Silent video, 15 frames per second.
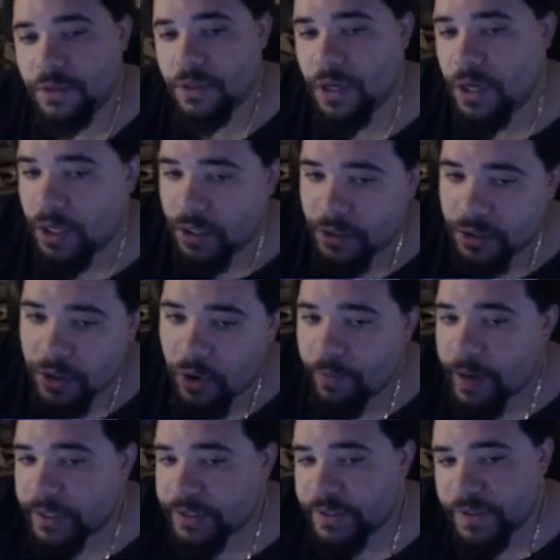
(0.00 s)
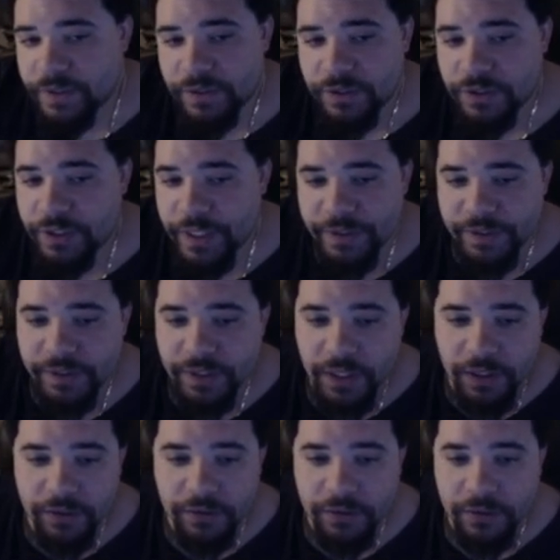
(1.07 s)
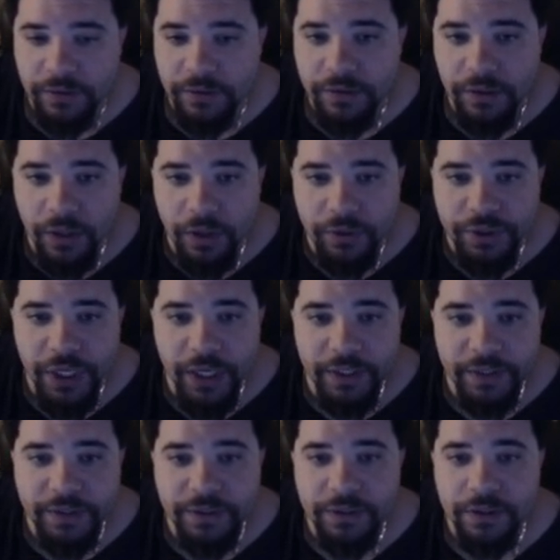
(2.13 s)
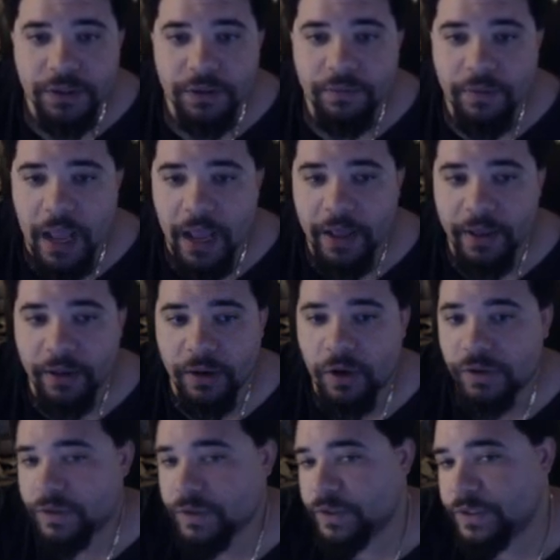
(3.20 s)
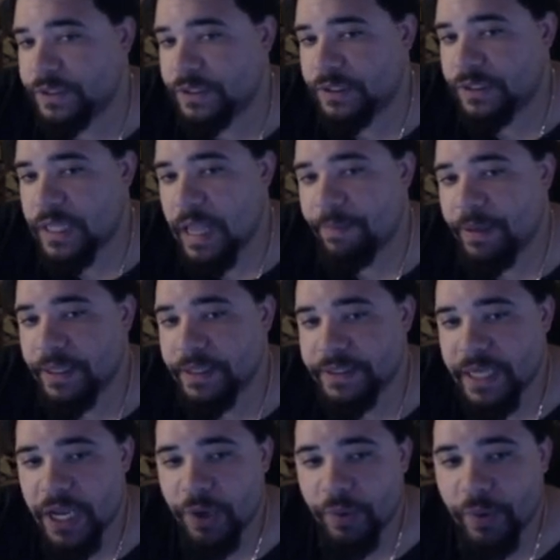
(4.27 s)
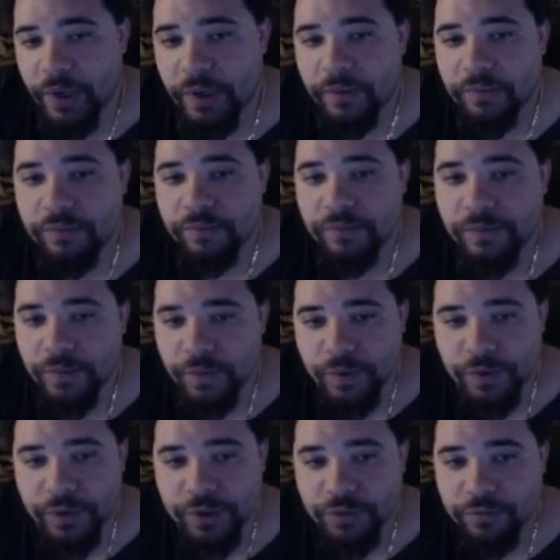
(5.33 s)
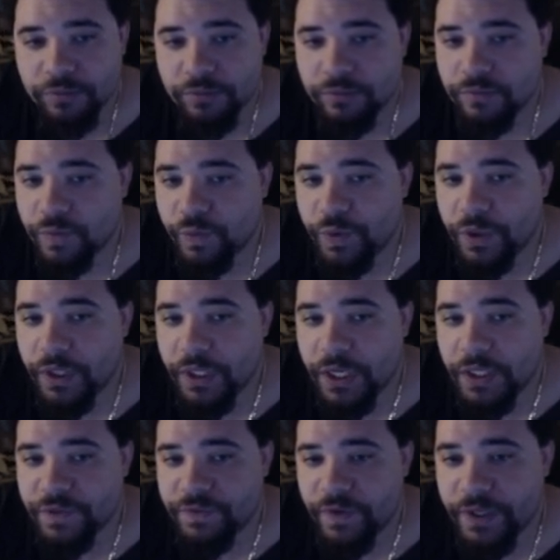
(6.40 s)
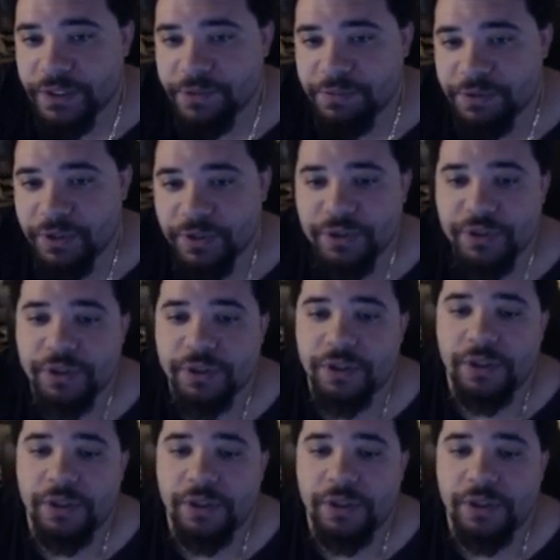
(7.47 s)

Uh, going back to this, chance to stun, low chance, and also this NP is AoE, which really nice for anti-purge.